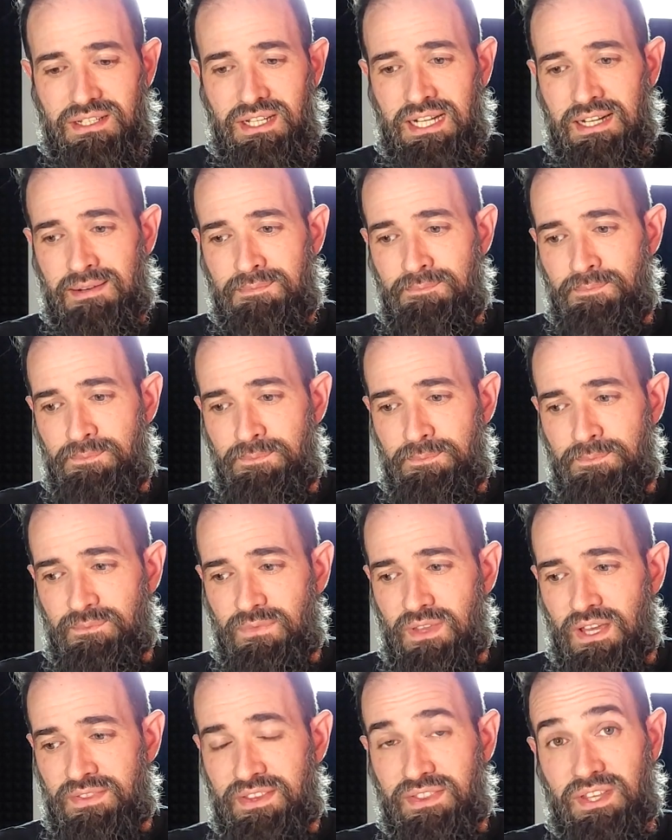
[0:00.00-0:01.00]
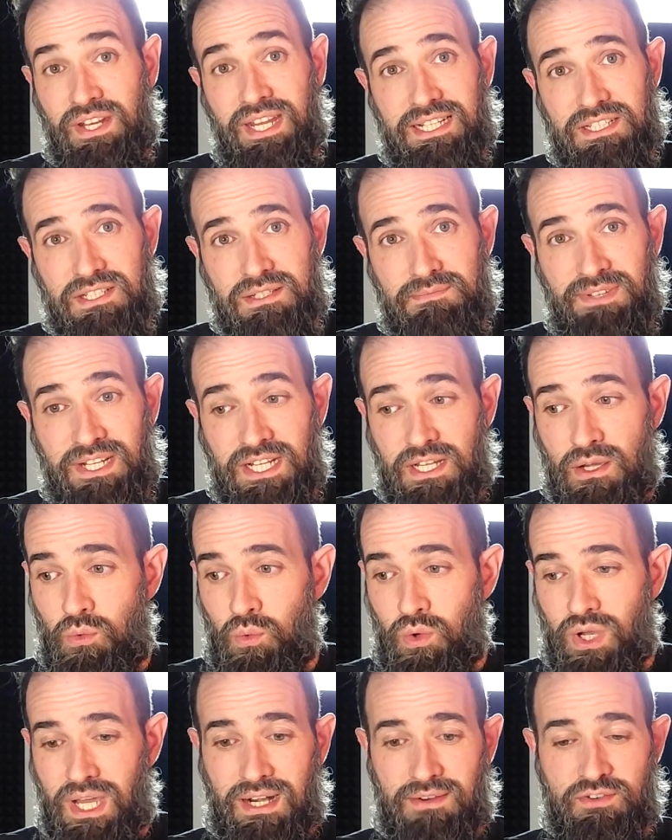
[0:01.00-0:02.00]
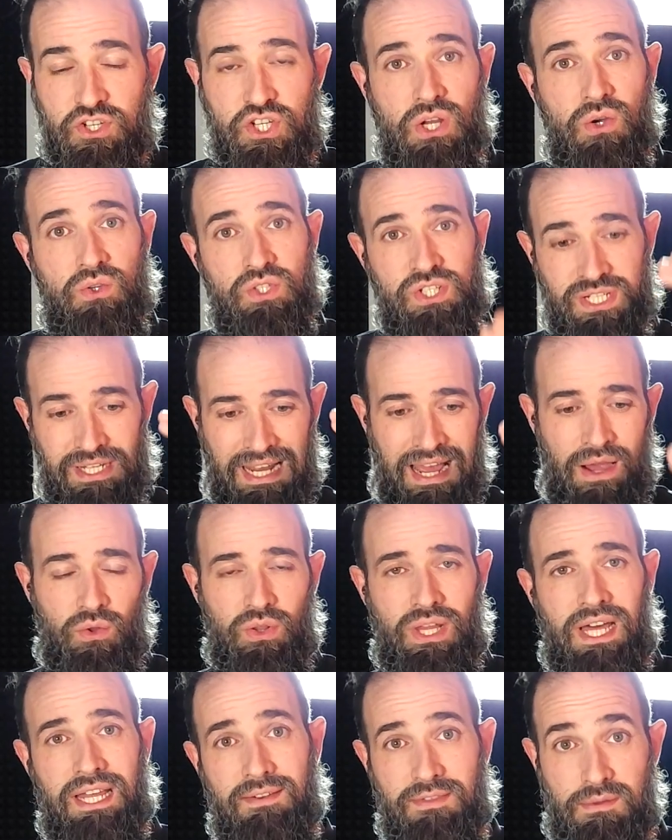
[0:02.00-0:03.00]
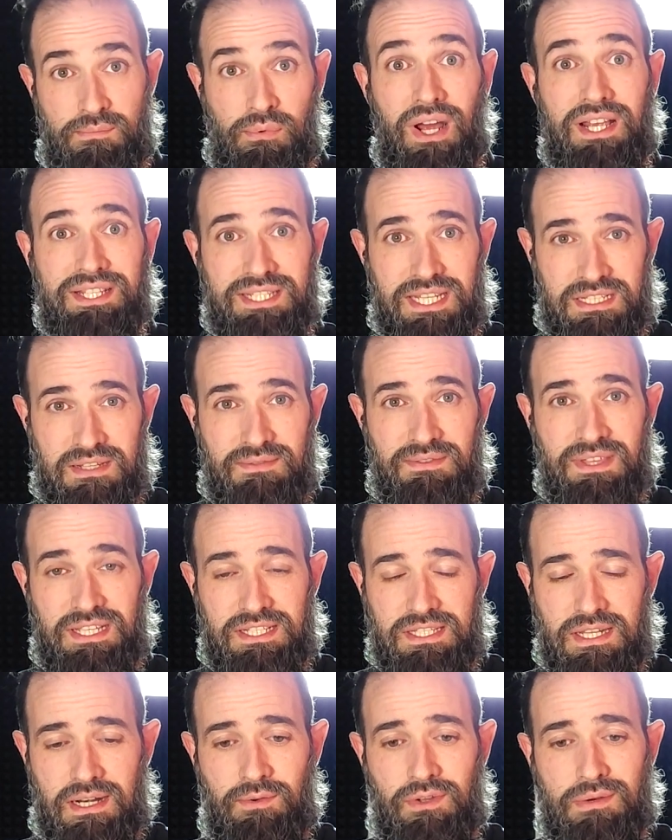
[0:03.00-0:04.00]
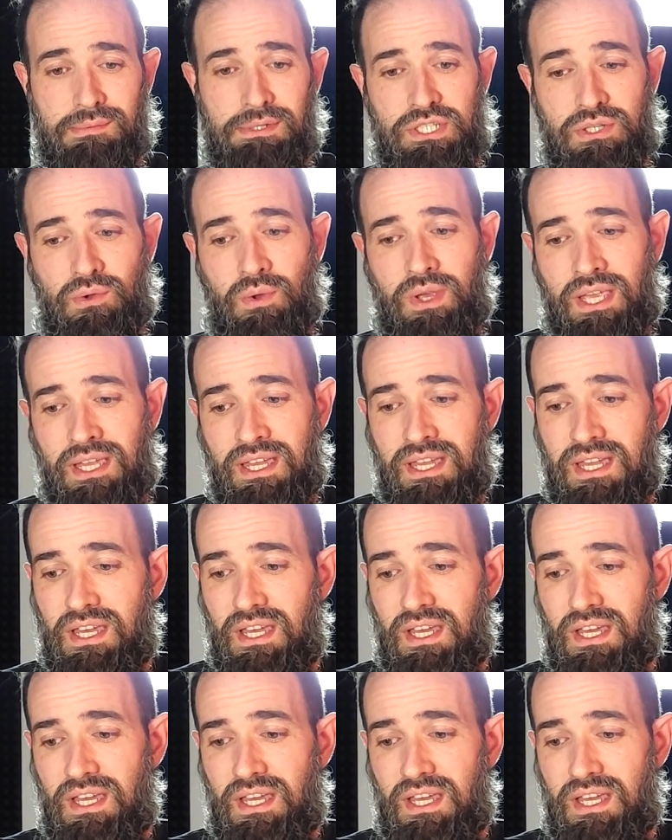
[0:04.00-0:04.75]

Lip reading: I think the next video will kind of show just an outline of the process of things that I'm going to be doing,